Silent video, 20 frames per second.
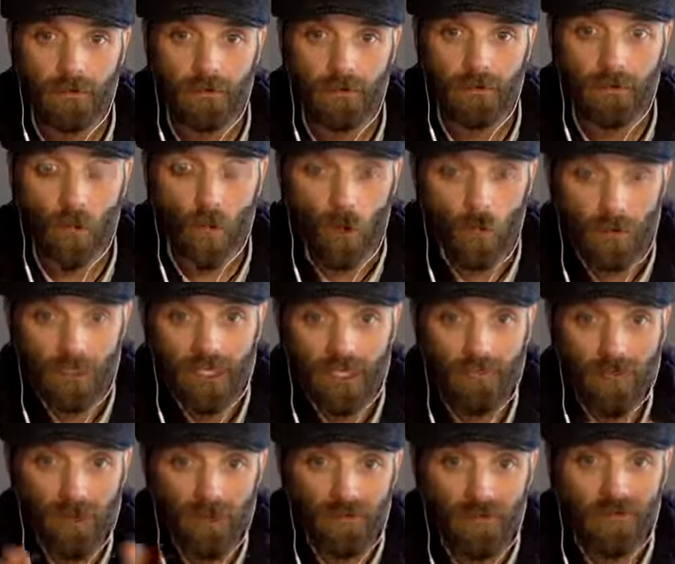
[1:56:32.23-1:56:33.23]
Holy,
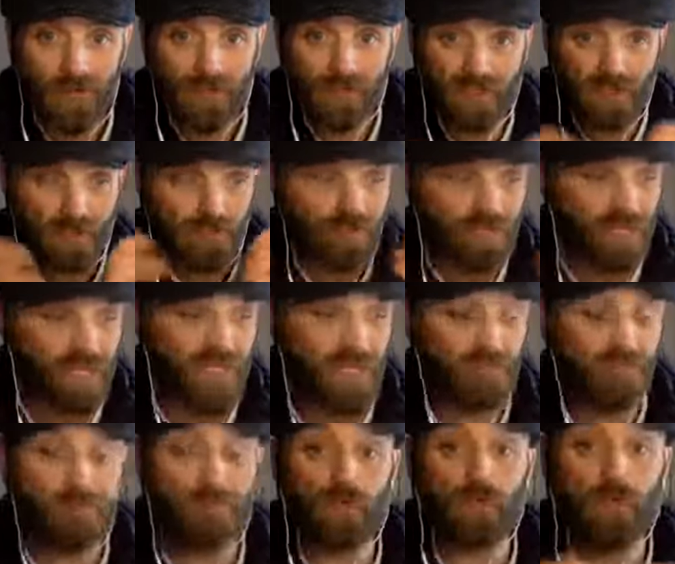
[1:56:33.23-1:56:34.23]
perfect,
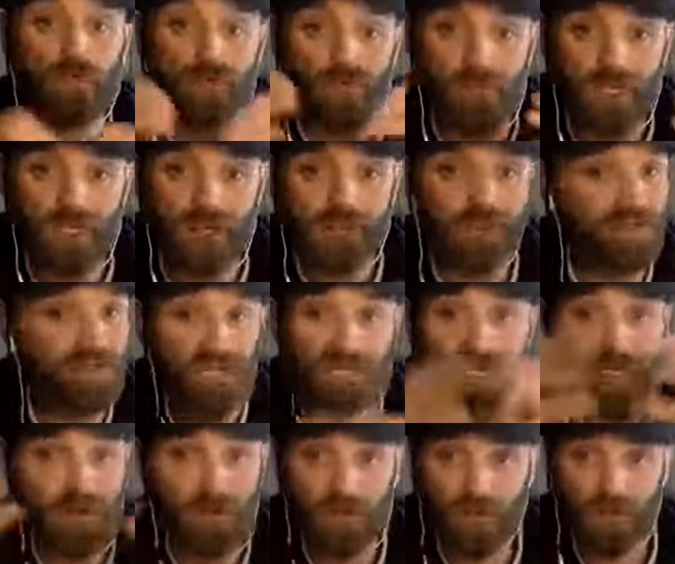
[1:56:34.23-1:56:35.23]
complete, fulfilled,
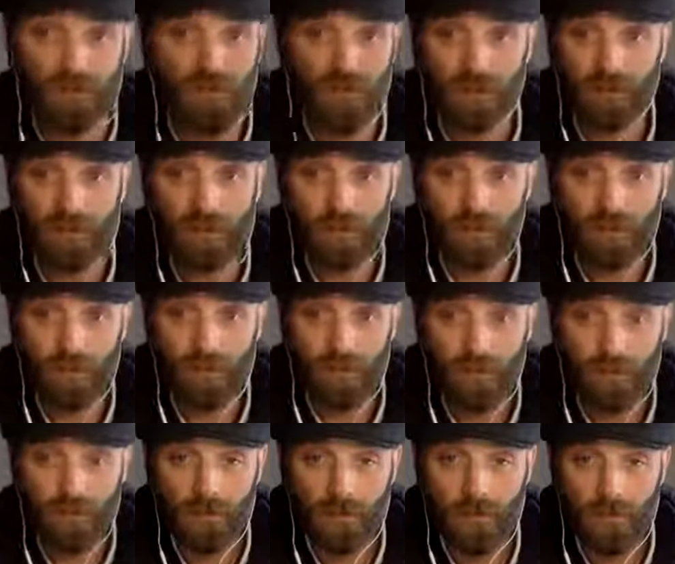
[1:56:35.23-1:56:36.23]
needing nothing.
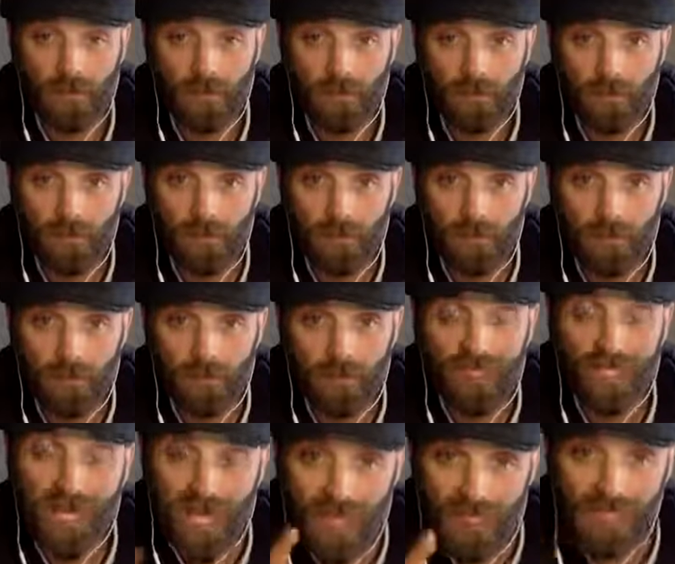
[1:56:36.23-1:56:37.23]

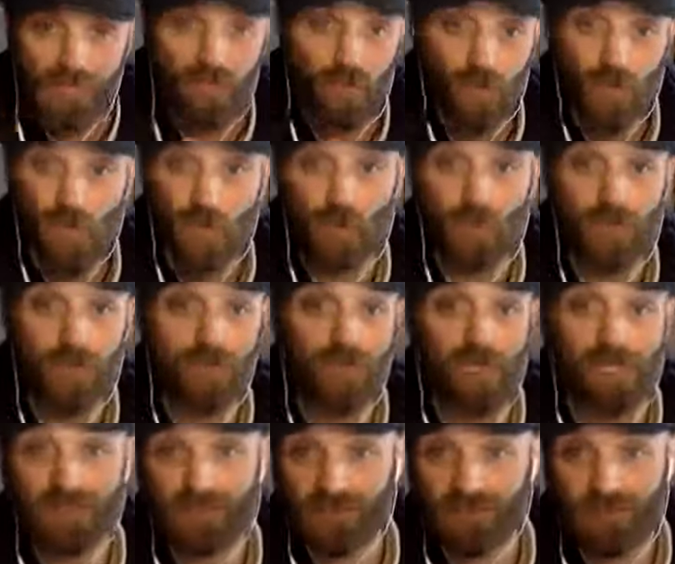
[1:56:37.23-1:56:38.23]
That's what holy
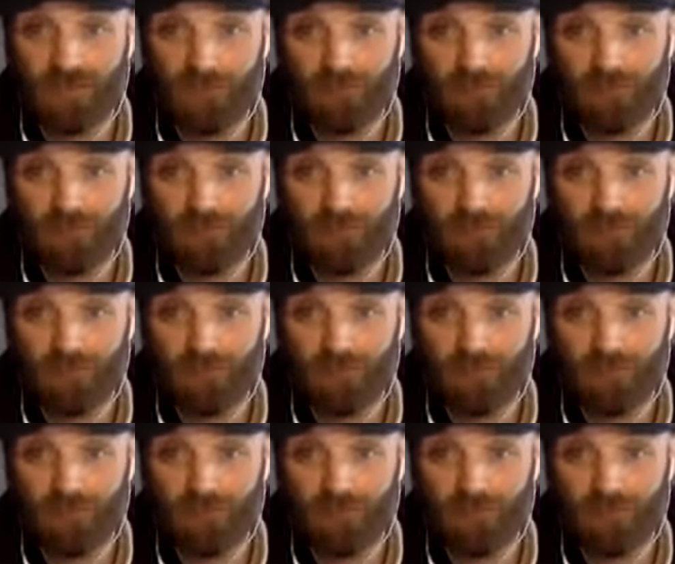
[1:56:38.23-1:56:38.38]
means.